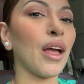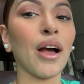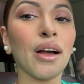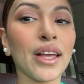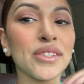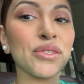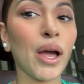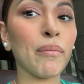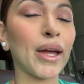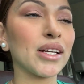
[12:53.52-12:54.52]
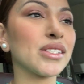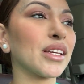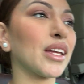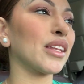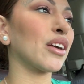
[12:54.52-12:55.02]
Okay, so I managed to
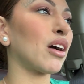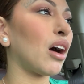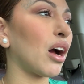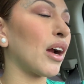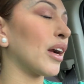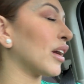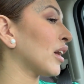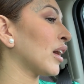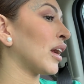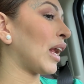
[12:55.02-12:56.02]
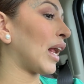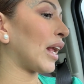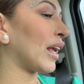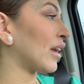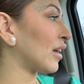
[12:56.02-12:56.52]
get in the car,
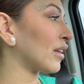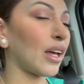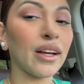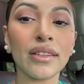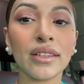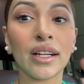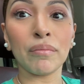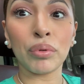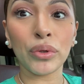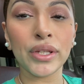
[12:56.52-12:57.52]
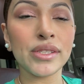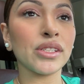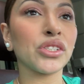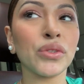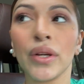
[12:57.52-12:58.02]
and I got the boys
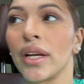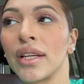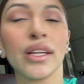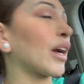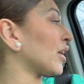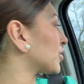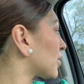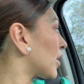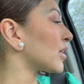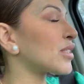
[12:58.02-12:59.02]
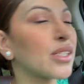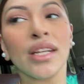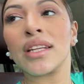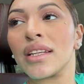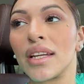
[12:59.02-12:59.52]
situated, got dressed,
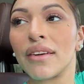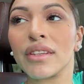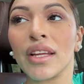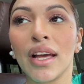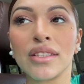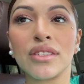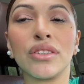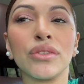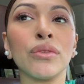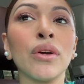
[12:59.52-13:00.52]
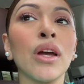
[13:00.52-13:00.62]
did everything I had to do.